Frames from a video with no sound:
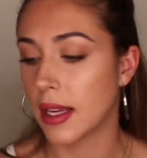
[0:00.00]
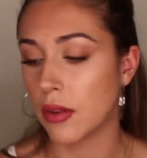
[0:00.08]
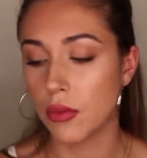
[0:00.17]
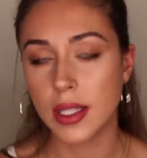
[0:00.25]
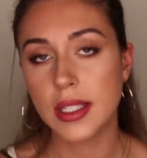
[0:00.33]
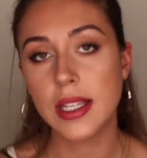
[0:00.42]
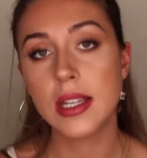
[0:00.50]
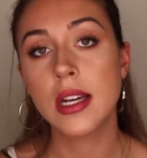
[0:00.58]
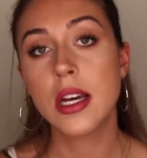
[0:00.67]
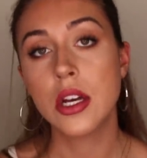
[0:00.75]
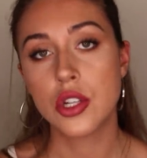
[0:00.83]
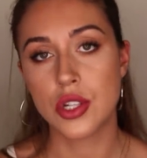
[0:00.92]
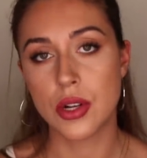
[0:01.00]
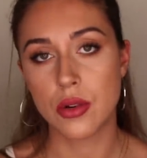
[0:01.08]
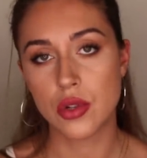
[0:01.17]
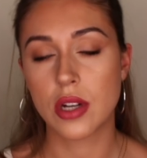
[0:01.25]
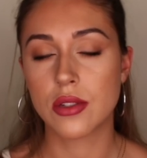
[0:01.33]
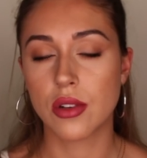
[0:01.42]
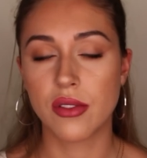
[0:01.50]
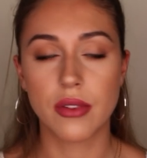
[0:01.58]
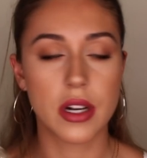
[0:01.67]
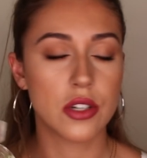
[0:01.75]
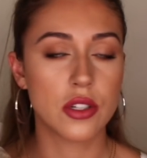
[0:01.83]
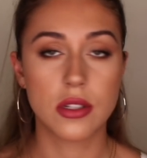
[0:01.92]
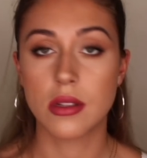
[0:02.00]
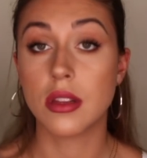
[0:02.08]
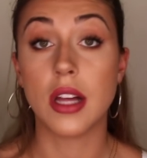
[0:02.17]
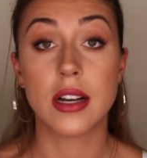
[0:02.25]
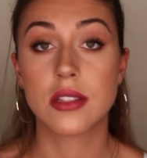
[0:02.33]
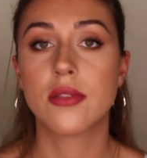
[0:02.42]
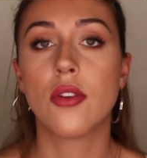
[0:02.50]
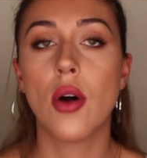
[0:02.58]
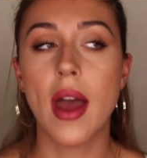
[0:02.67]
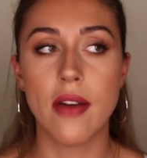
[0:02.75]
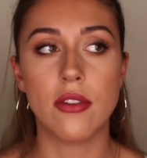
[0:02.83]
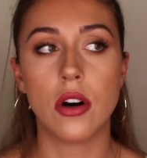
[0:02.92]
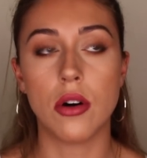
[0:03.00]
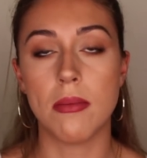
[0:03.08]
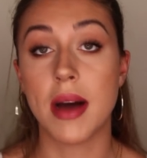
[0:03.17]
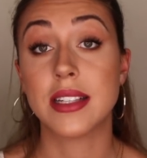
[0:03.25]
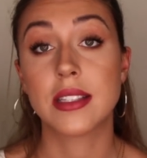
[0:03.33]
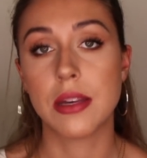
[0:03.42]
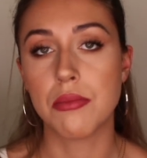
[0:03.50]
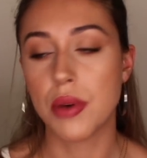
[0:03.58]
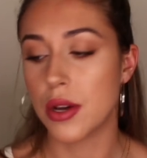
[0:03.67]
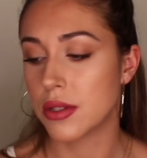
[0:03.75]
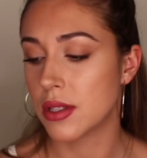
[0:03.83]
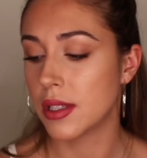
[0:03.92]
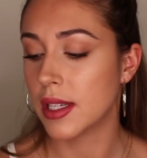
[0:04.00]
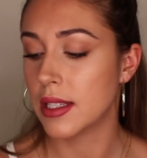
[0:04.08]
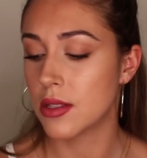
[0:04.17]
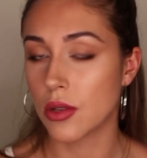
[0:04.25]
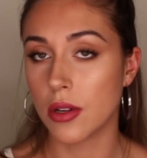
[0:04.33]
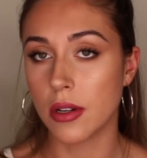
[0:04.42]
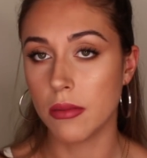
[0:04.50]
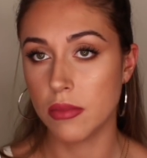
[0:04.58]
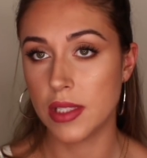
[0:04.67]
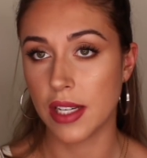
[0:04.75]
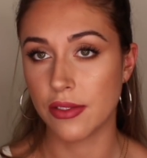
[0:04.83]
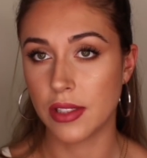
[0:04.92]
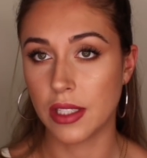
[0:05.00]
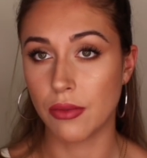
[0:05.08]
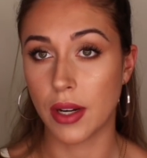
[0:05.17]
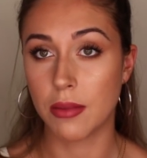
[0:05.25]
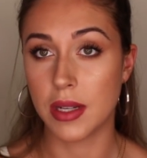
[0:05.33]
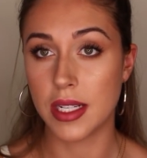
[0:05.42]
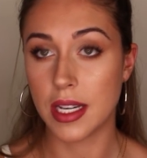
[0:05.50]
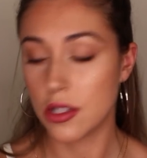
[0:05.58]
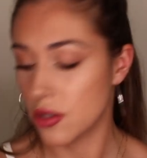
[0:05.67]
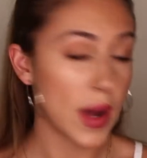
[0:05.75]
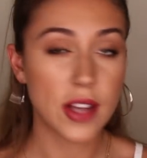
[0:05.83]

Like really, Chanel Chance Eau Fraiche lasts forever on my skin personally, so definitely a recommendation.